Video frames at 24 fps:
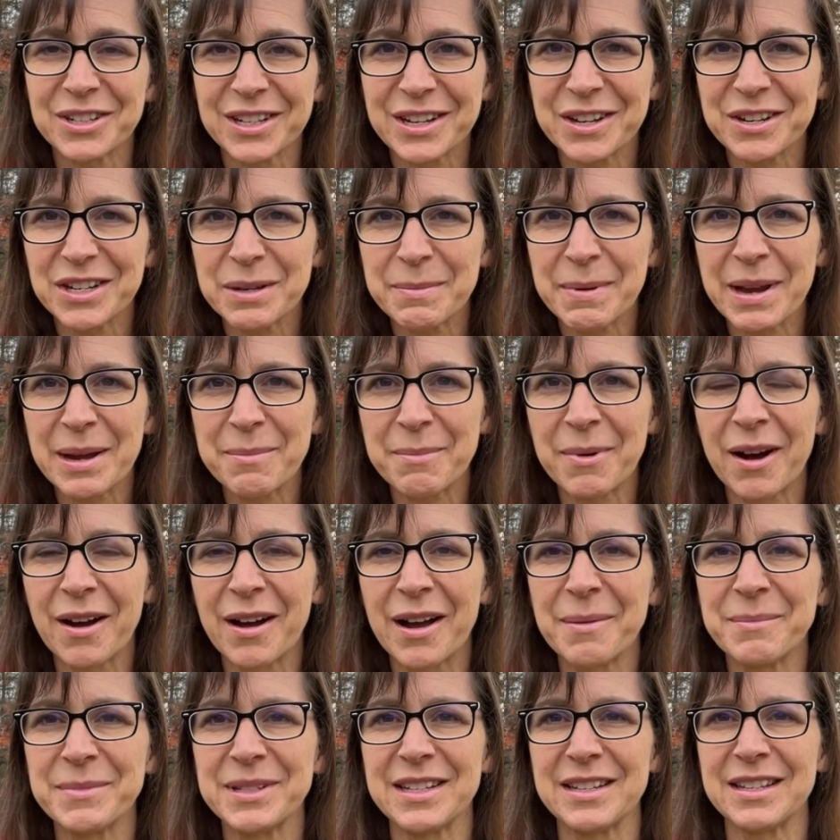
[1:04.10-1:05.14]
you to be a
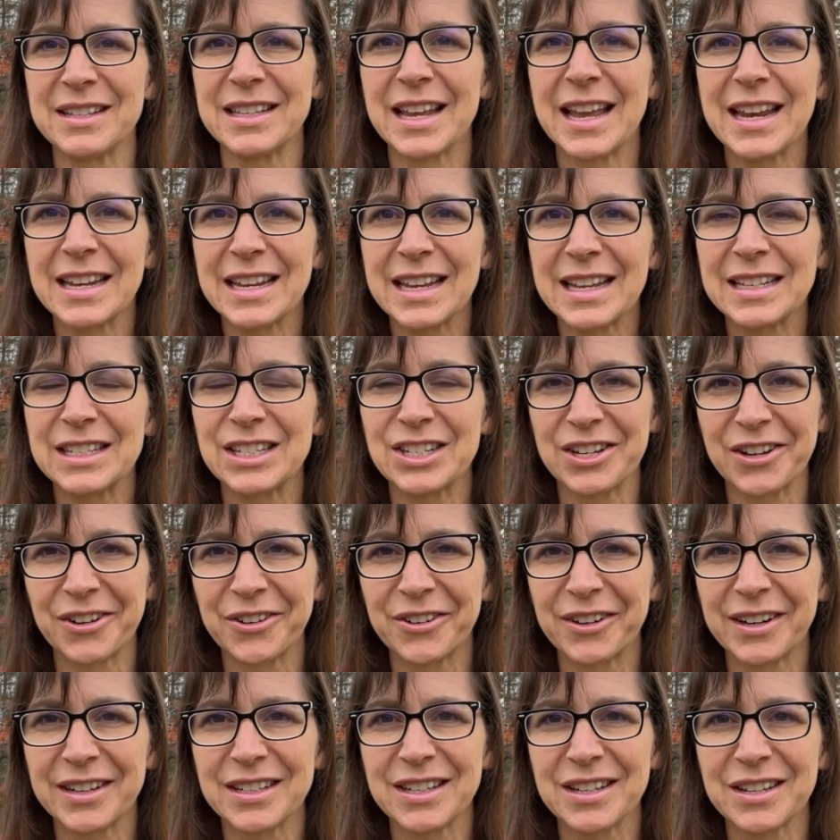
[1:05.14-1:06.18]
mom, to send his
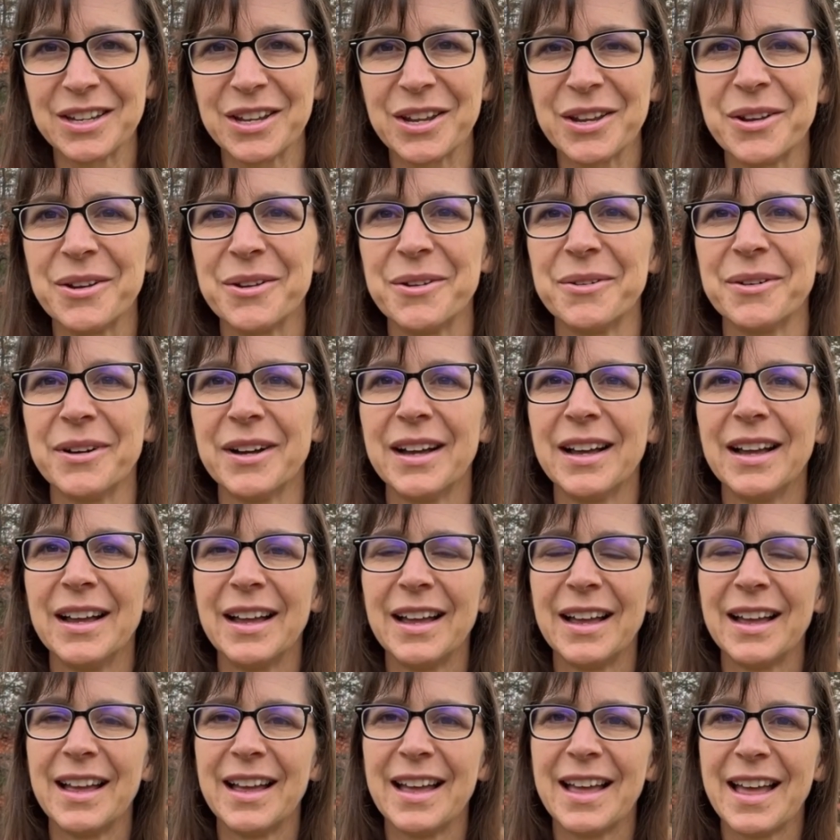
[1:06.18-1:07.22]
children to you,
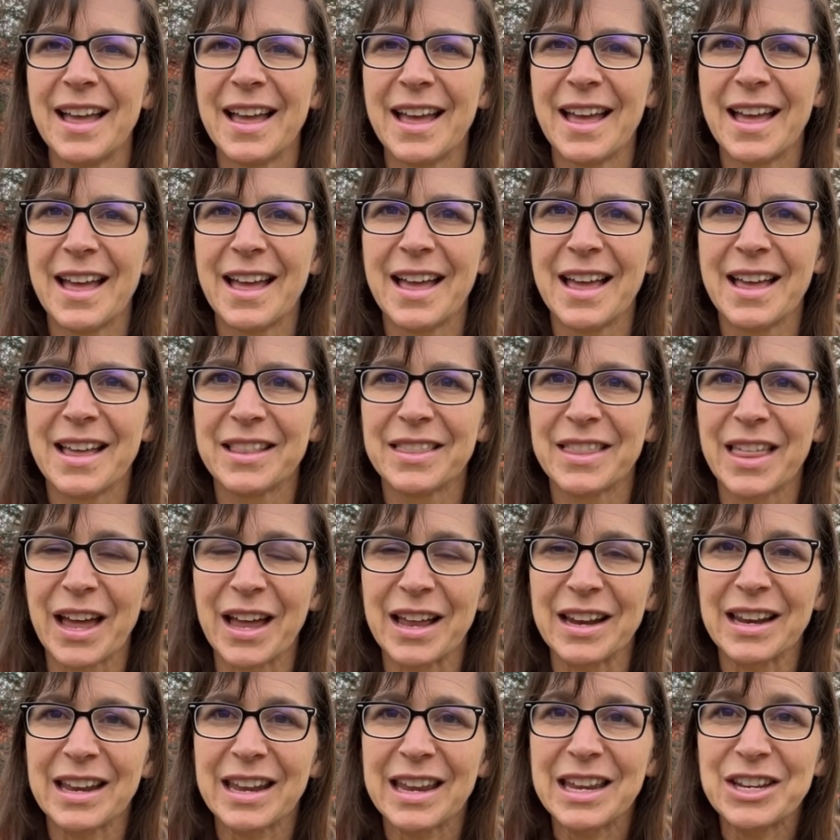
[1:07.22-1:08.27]

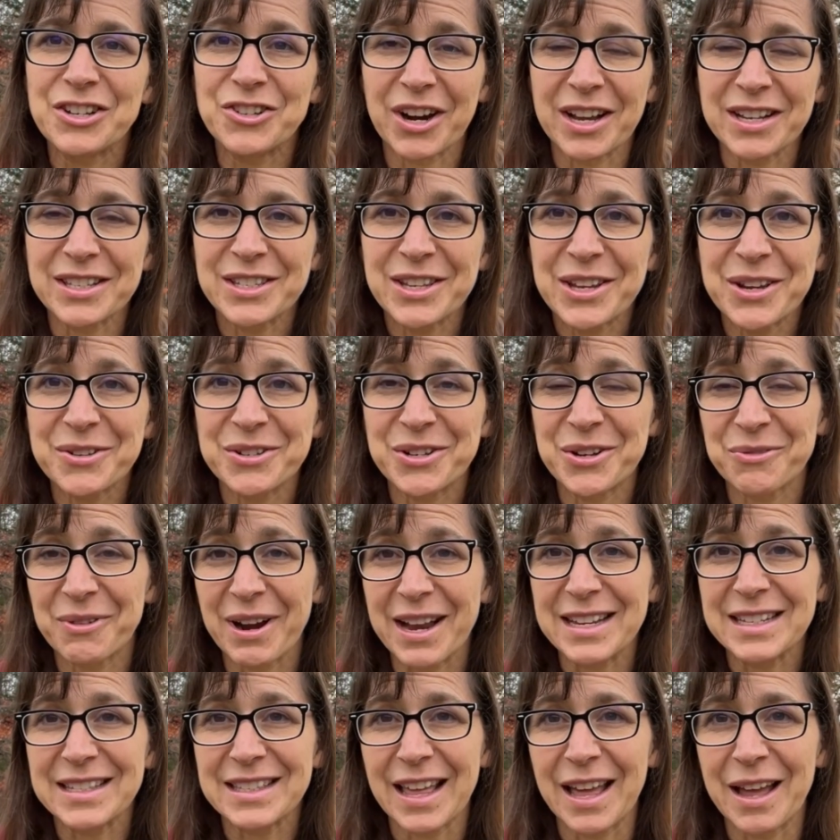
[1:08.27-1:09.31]
that he trusts you to
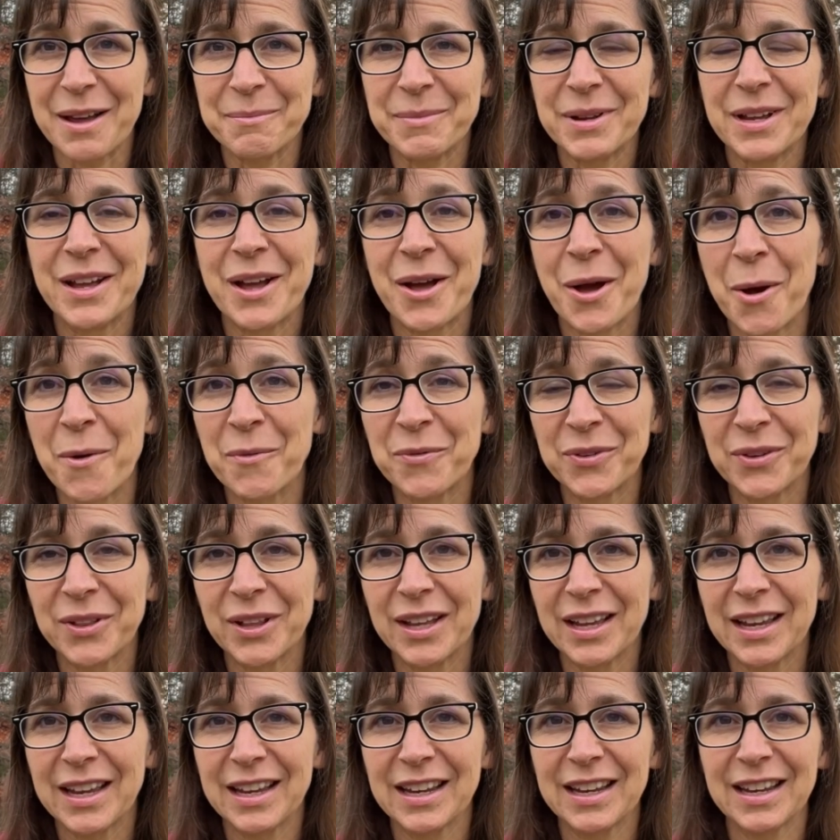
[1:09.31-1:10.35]
raise them,
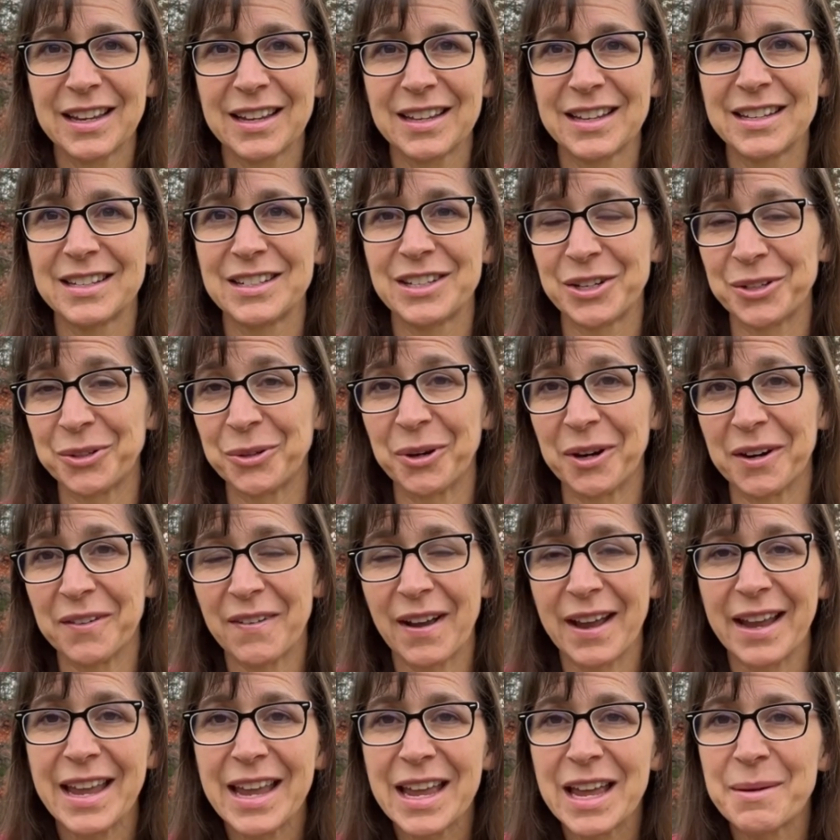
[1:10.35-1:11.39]
hopefully to glorify
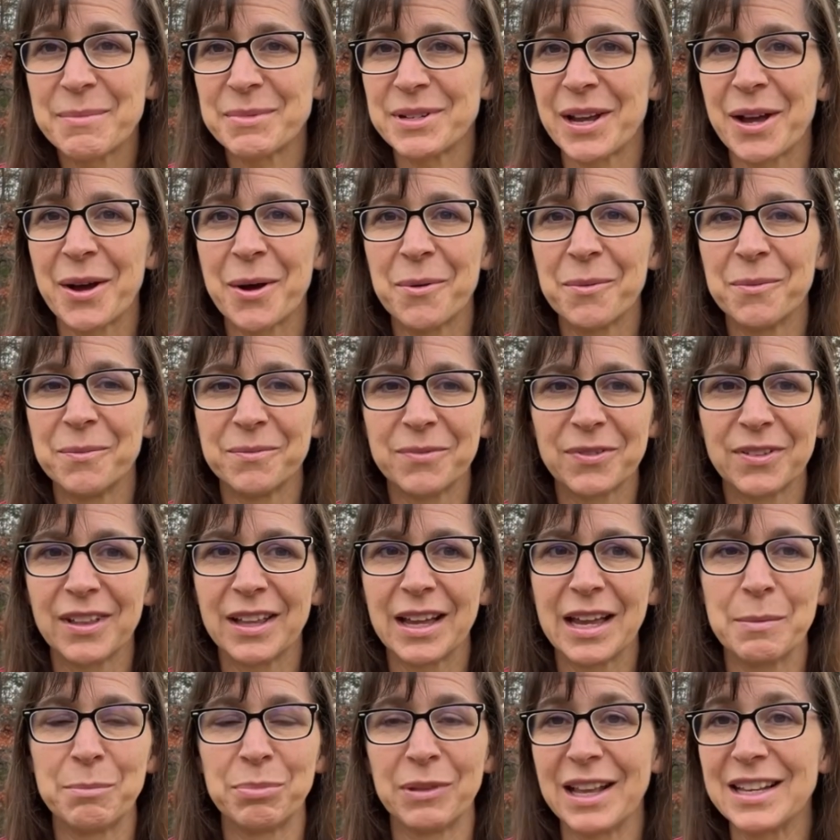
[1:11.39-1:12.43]
him, to
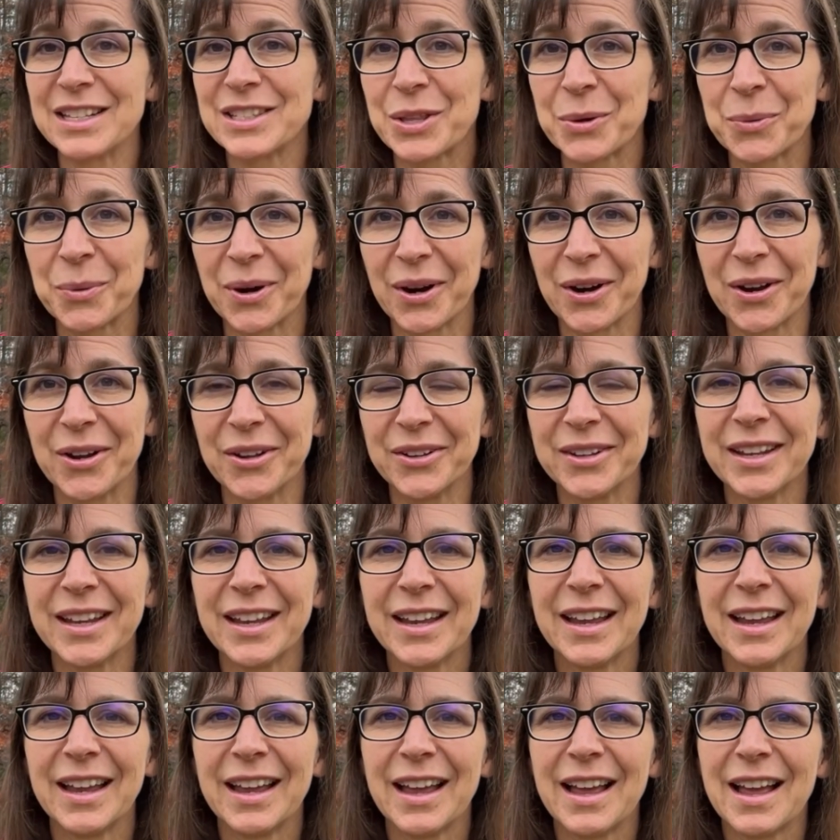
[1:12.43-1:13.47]
hopefully bless the world,
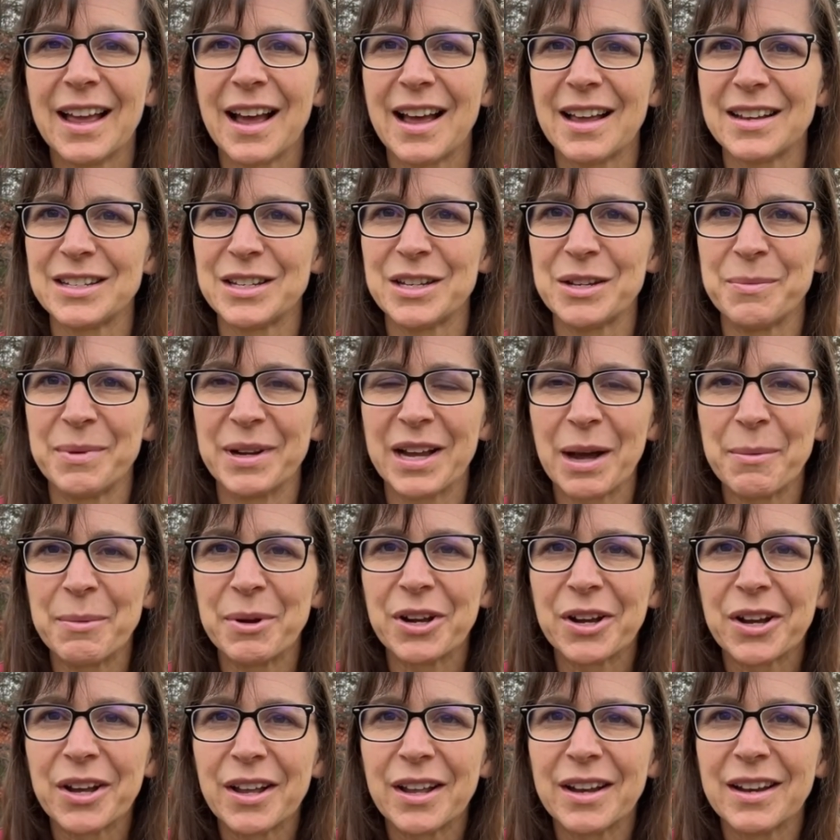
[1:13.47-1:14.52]
to become a
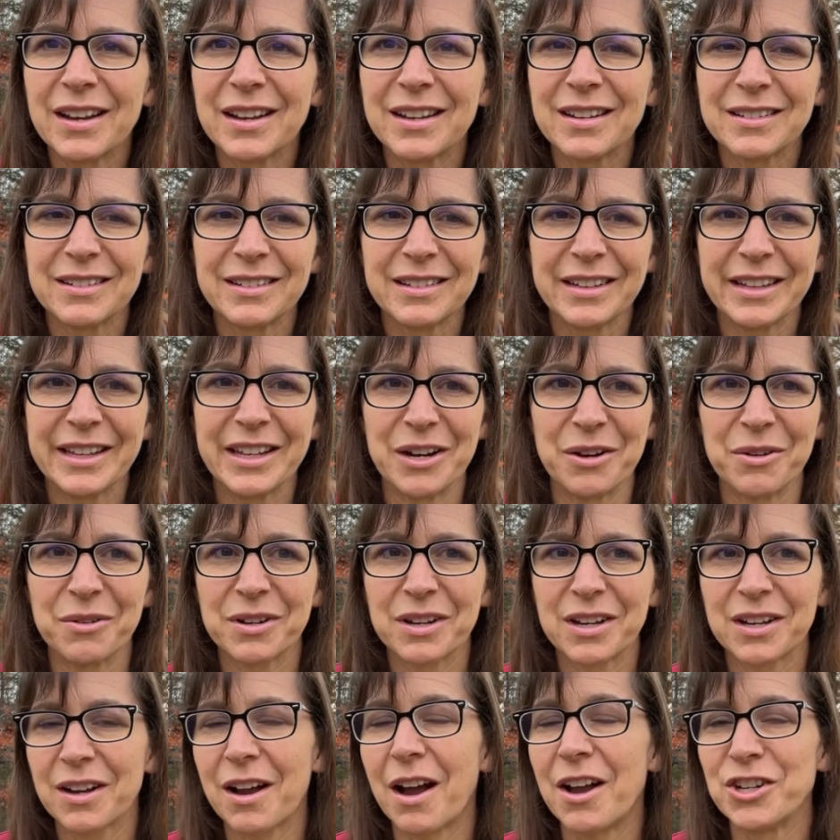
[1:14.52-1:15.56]
good,
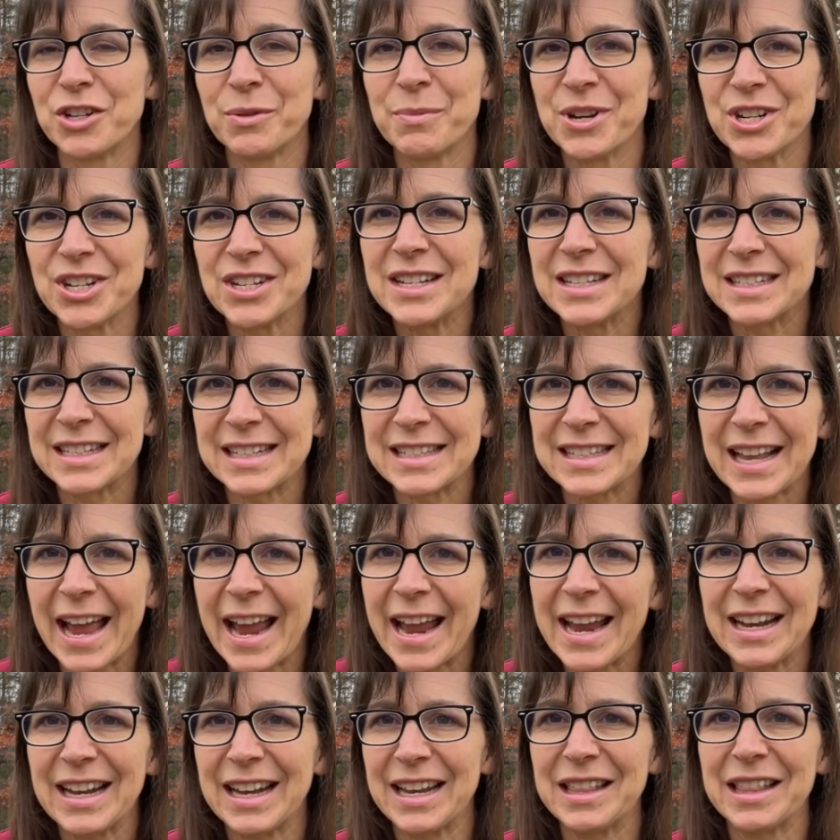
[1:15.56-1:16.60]
contribution to
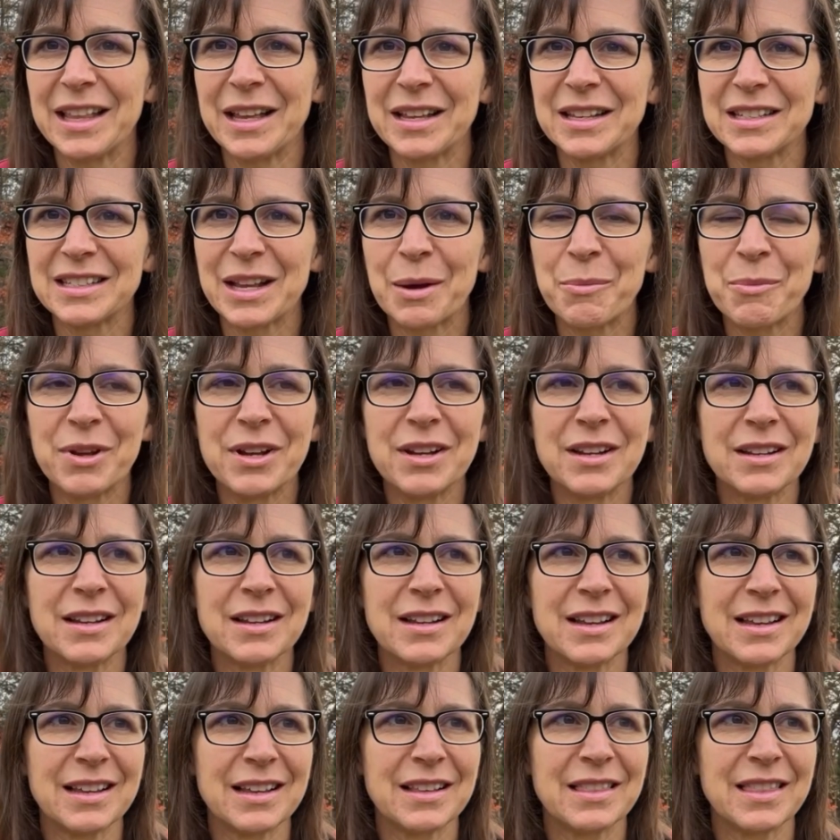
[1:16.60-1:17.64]
society, that someone
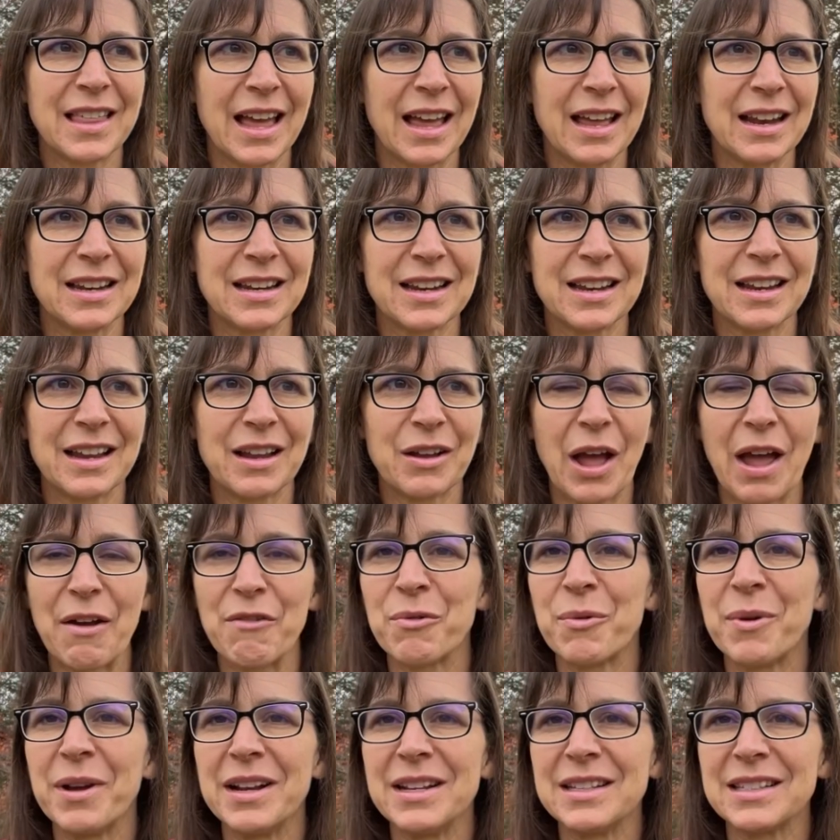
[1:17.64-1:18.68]
that
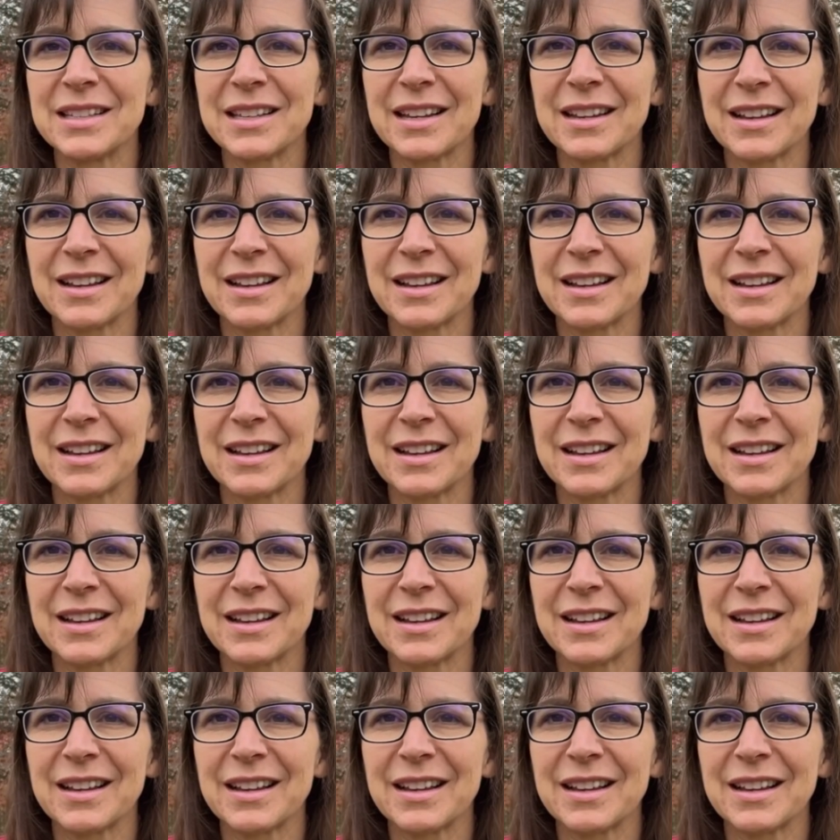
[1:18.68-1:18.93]
everyone is